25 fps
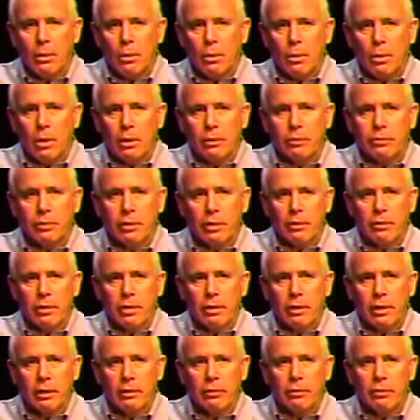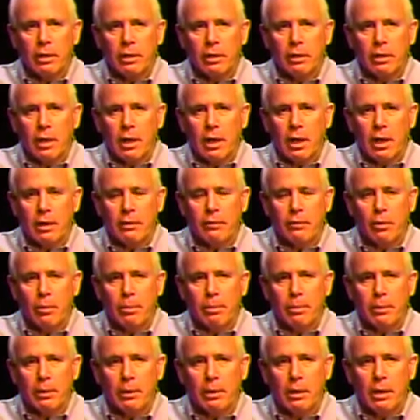Also, there is a live
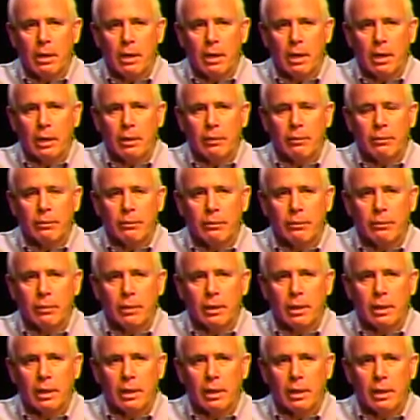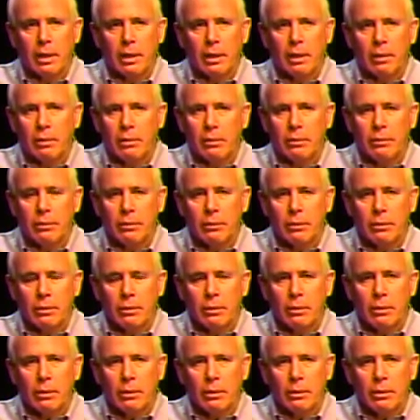open line
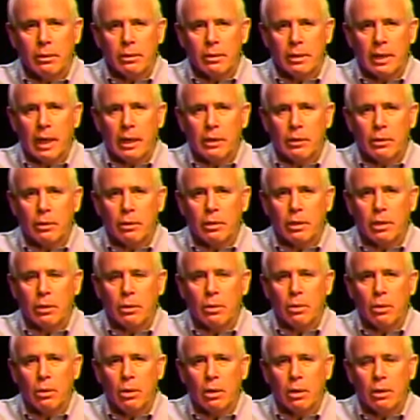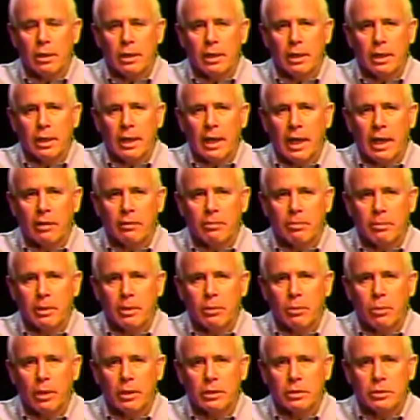that you can call in and ask me
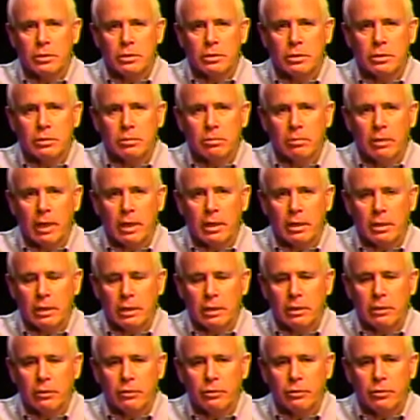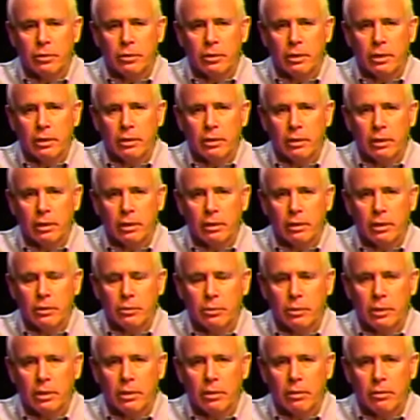questions directly in the studio here
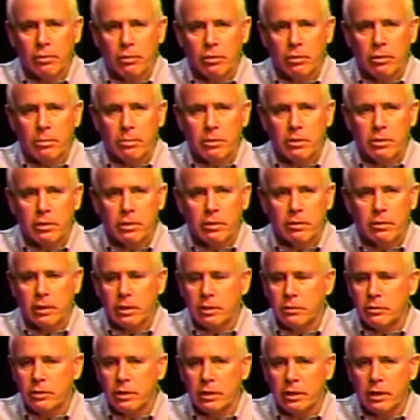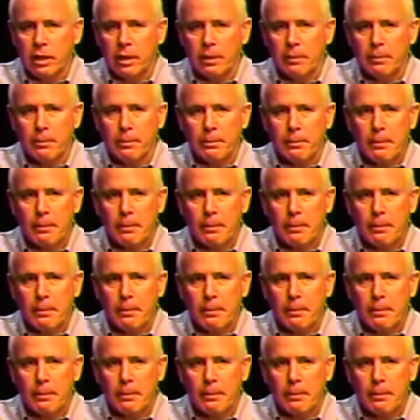as we go through the material today.